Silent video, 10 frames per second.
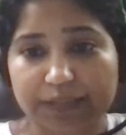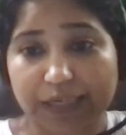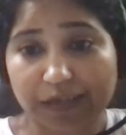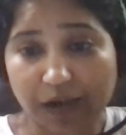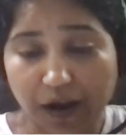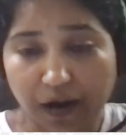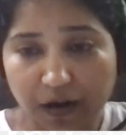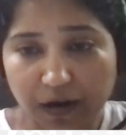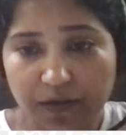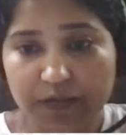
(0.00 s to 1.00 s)
that
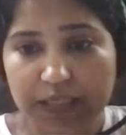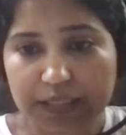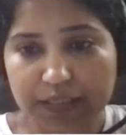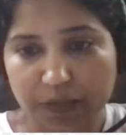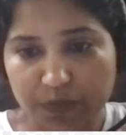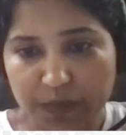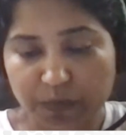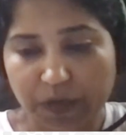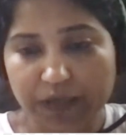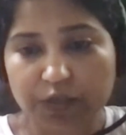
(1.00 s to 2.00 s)
are these service
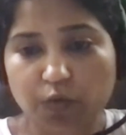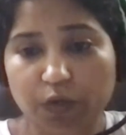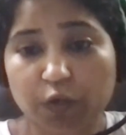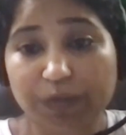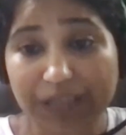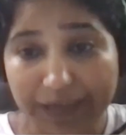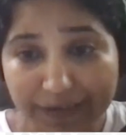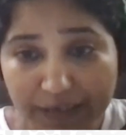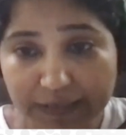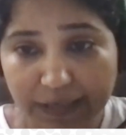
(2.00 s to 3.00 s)
providers going to be
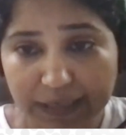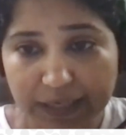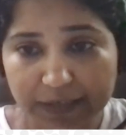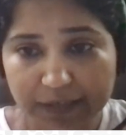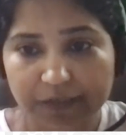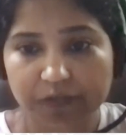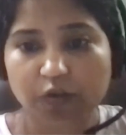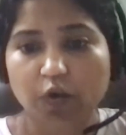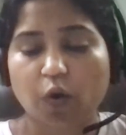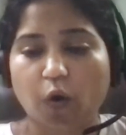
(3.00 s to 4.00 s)
directly regulated,
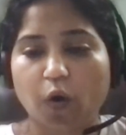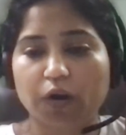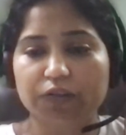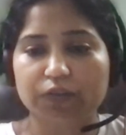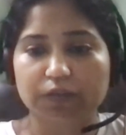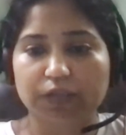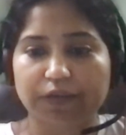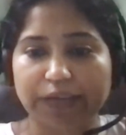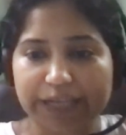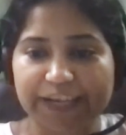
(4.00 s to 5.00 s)
or the
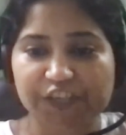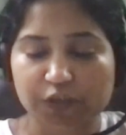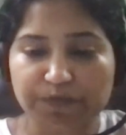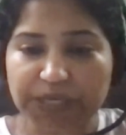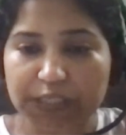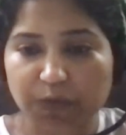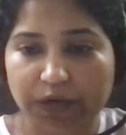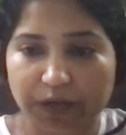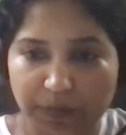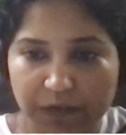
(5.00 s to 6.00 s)
regulation piece will
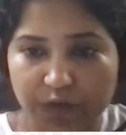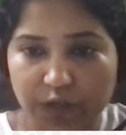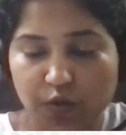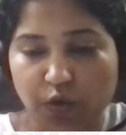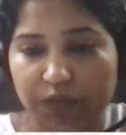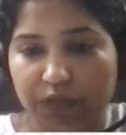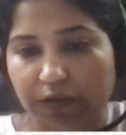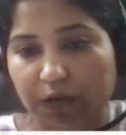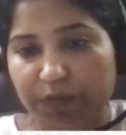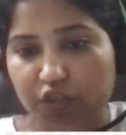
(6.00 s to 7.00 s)
remain with you and they
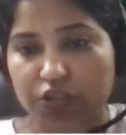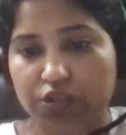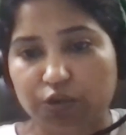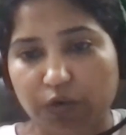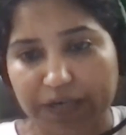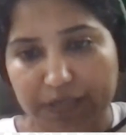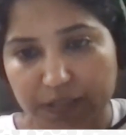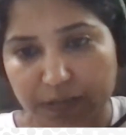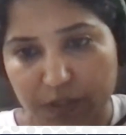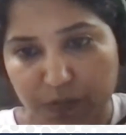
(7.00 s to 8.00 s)
will be just your IT
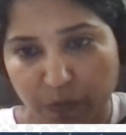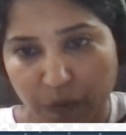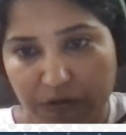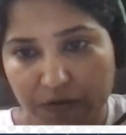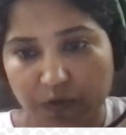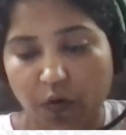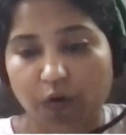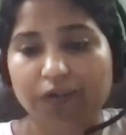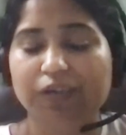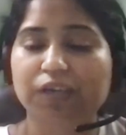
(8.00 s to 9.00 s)
service provider,
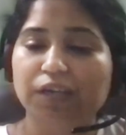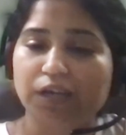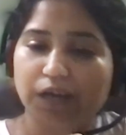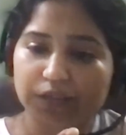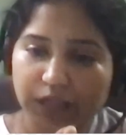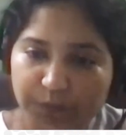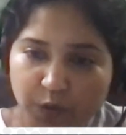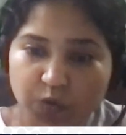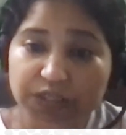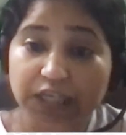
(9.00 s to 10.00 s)
or they'll be
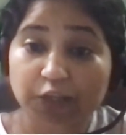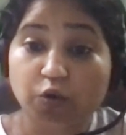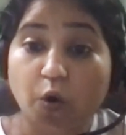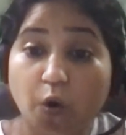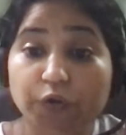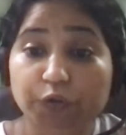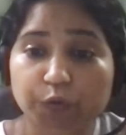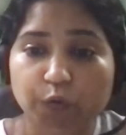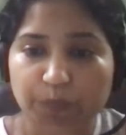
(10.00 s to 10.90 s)
hosting it on your